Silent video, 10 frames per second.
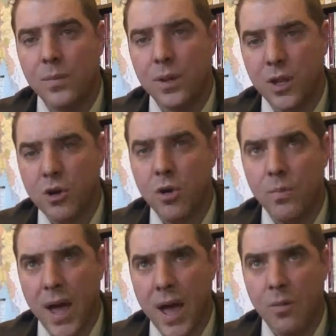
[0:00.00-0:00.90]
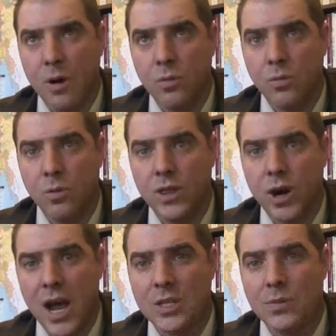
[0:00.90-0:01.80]
political power, when
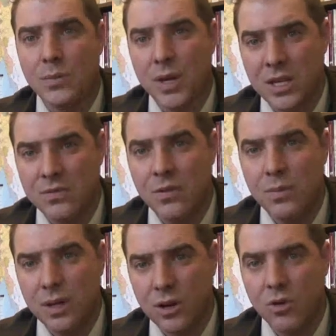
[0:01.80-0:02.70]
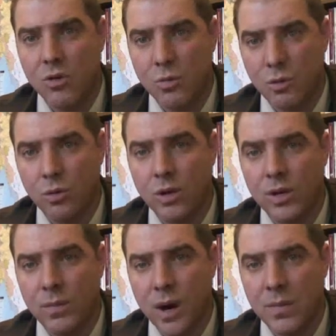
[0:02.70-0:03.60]
there has been peaceful political rule
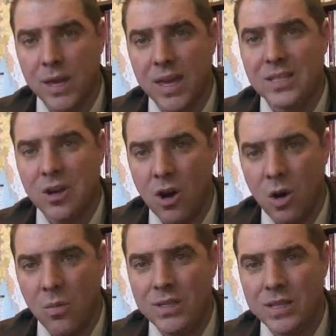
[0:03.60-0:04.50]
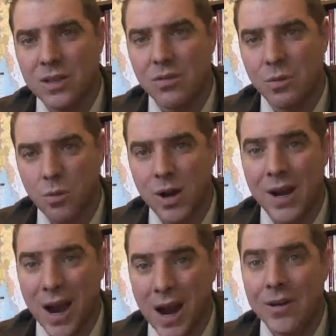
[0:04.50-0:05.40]
in Burma, it is always through
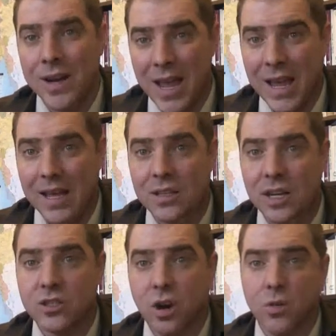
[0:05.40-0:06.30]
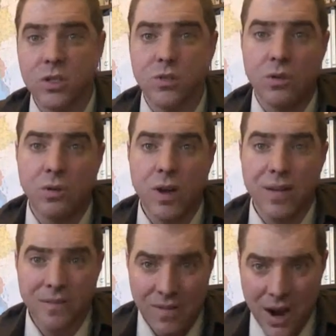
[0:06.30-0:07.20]
an iron hand. It is always through
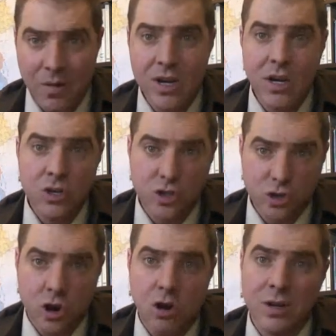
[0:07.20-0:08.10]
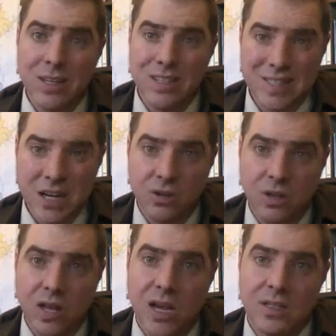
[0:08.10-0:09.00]
very strong,
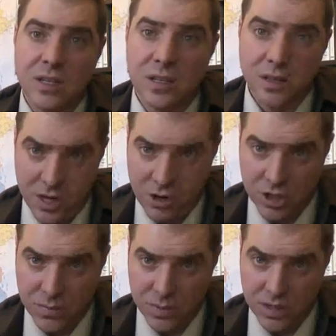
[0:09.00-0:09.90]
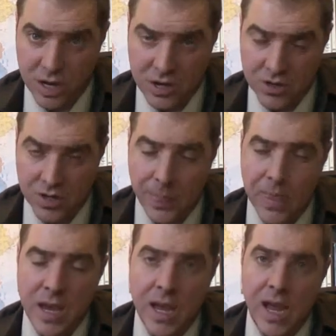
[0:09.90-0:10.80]
centralized leadership in the country.
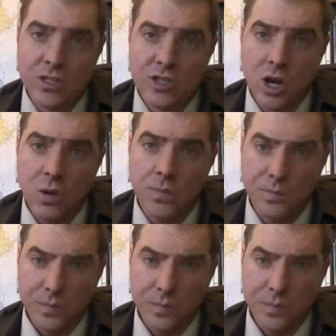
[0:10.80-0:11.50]
And so